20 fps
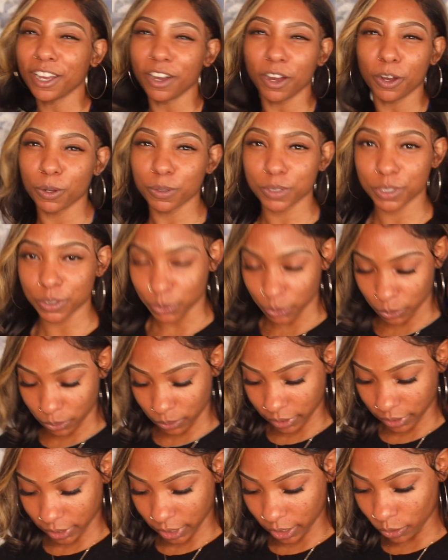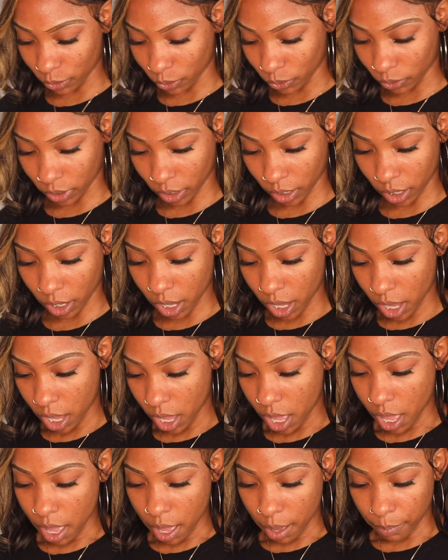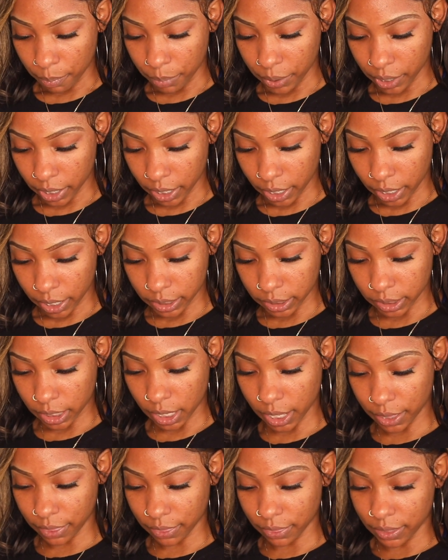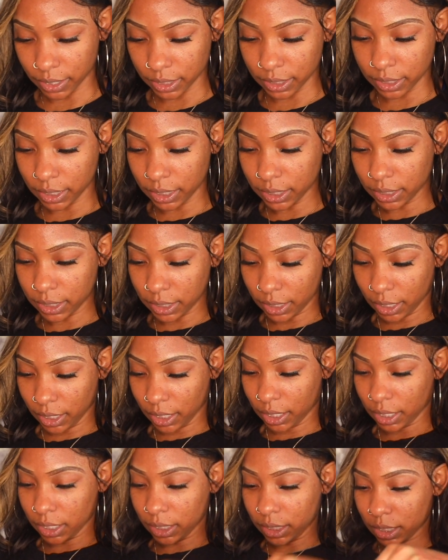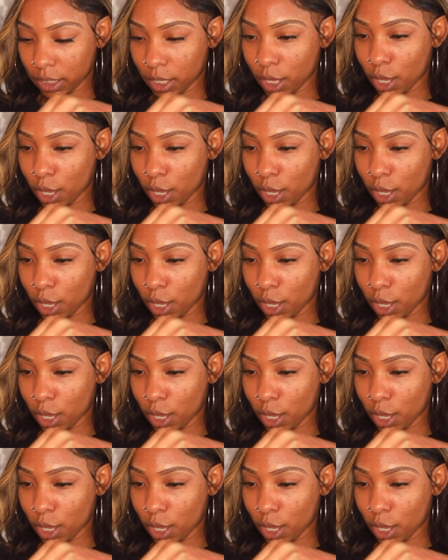gold too, either or. But this is it.